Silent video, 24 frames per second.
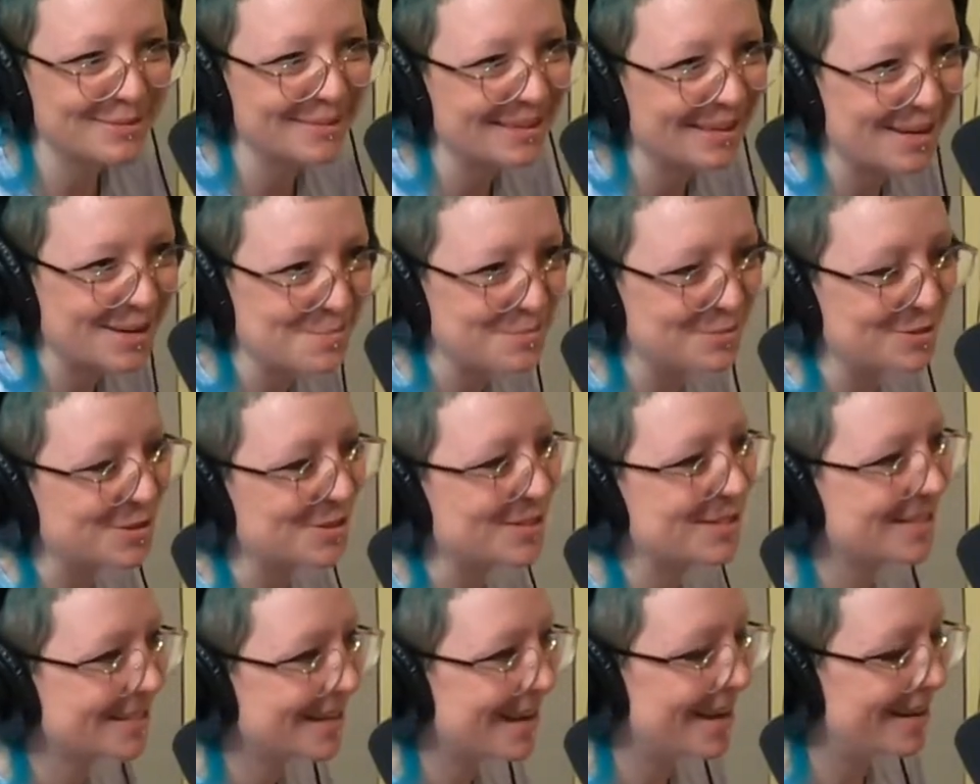I'm just
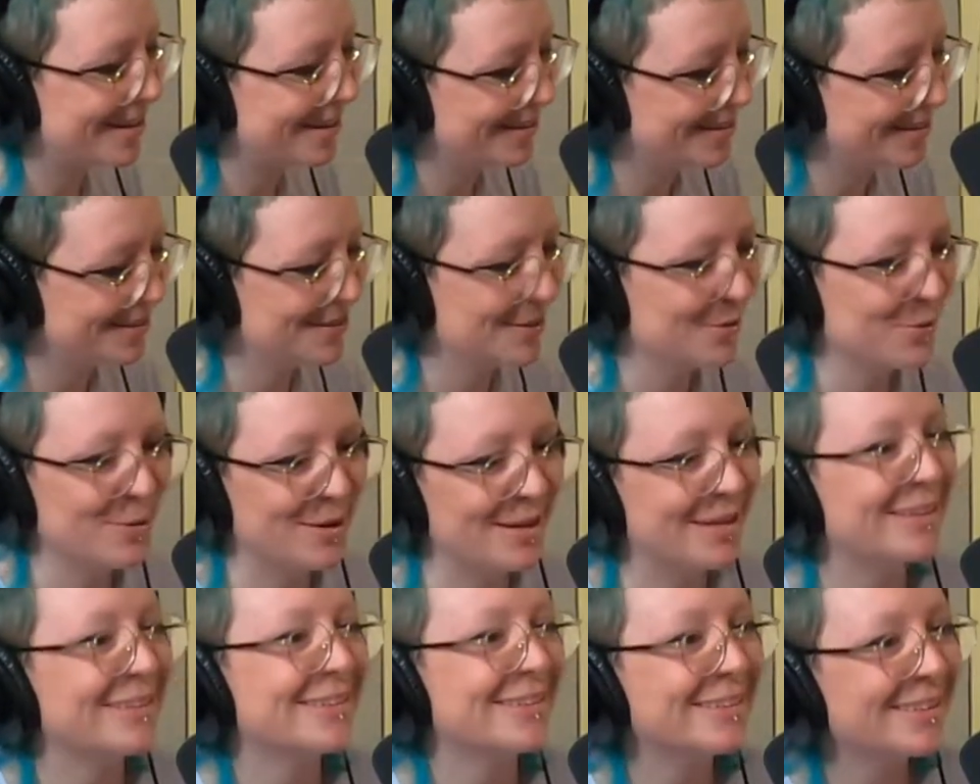scattered to the
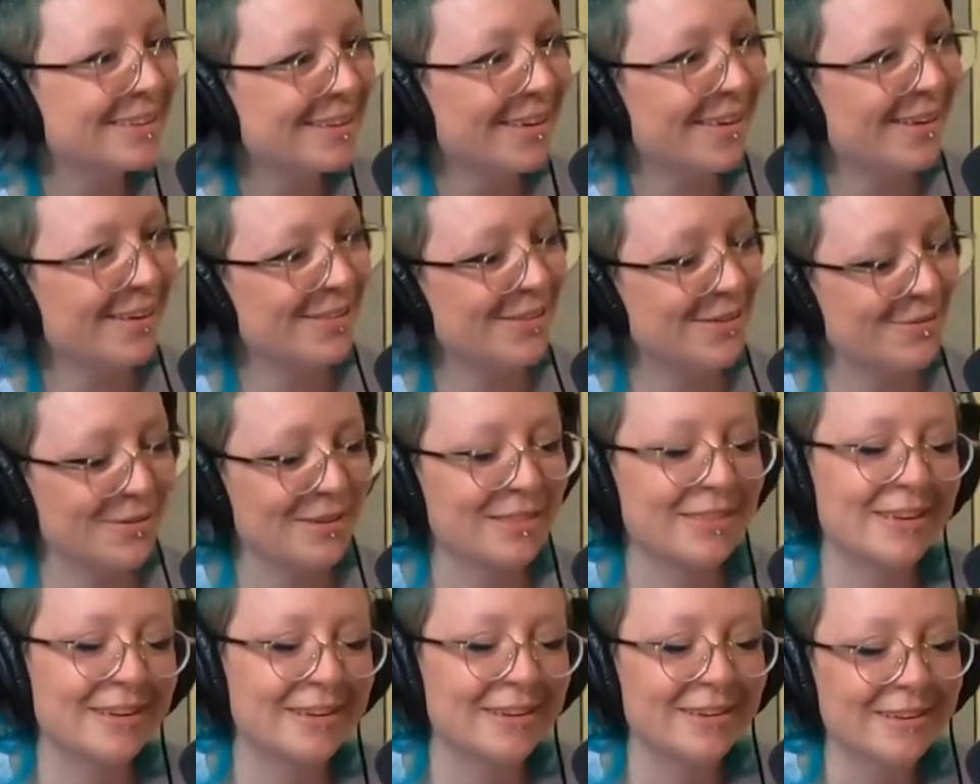wind all over
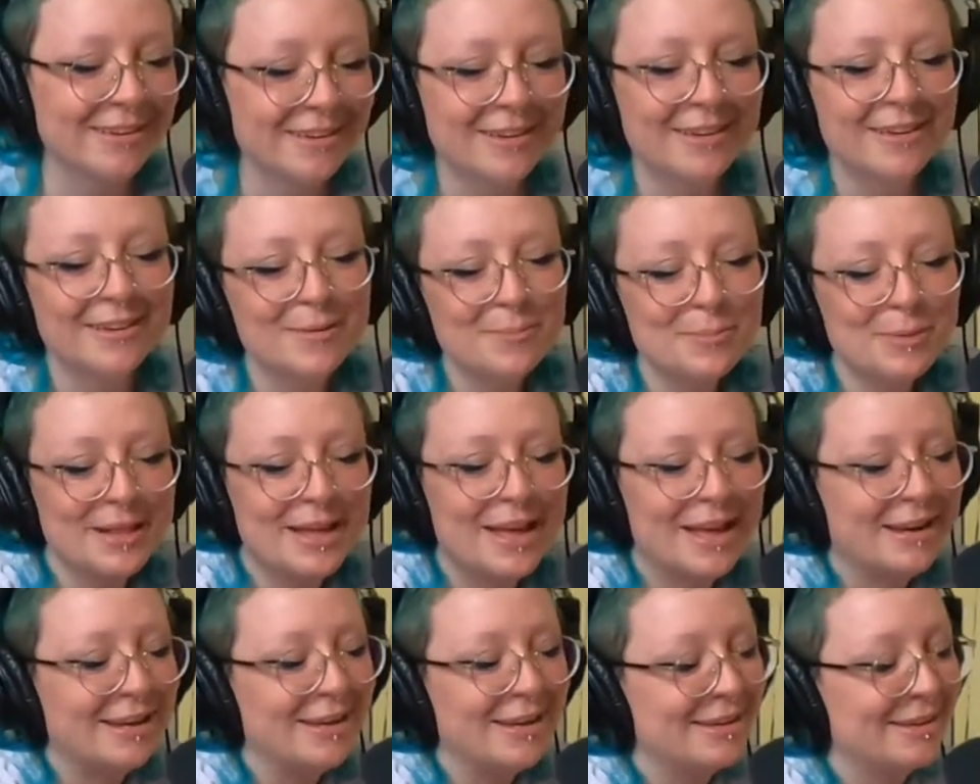the
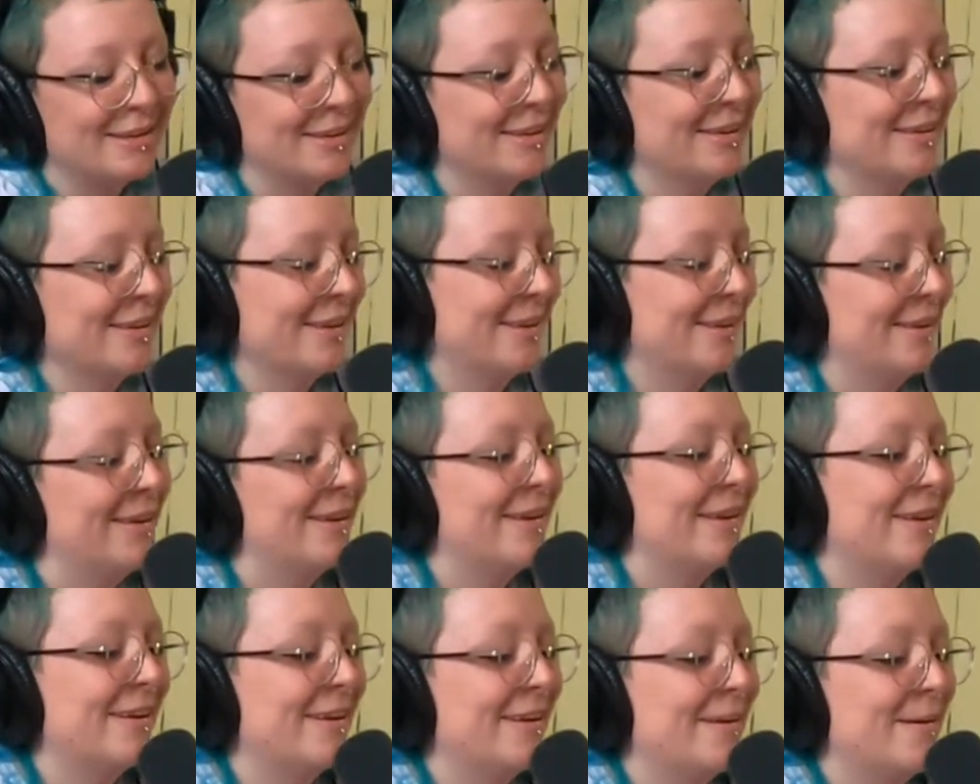planet.
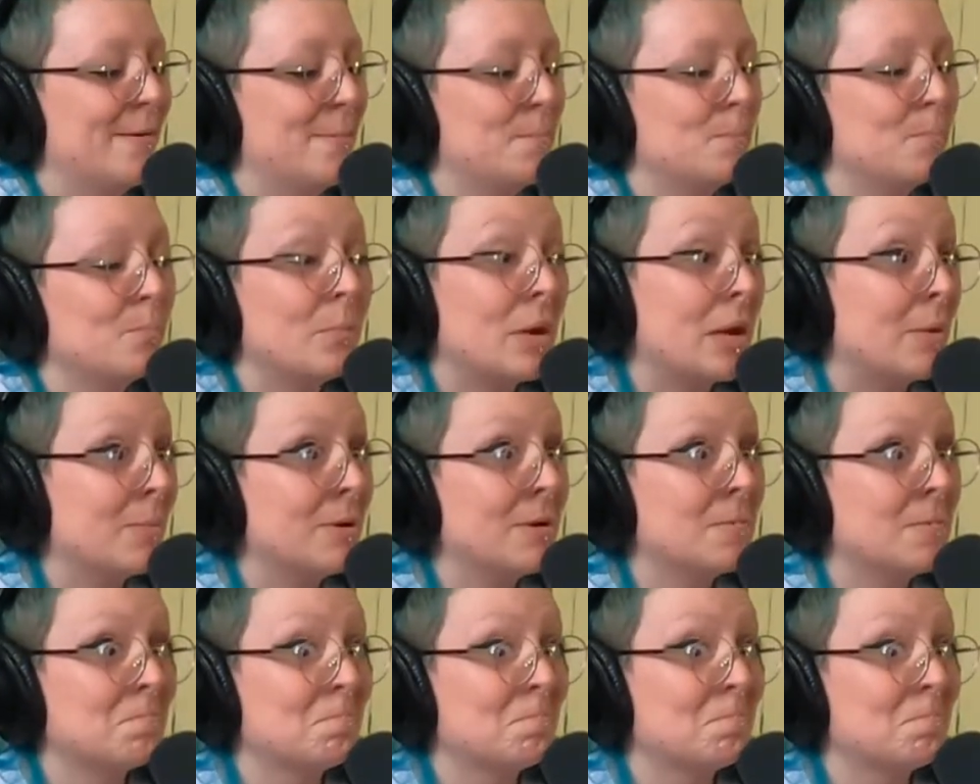Maybe.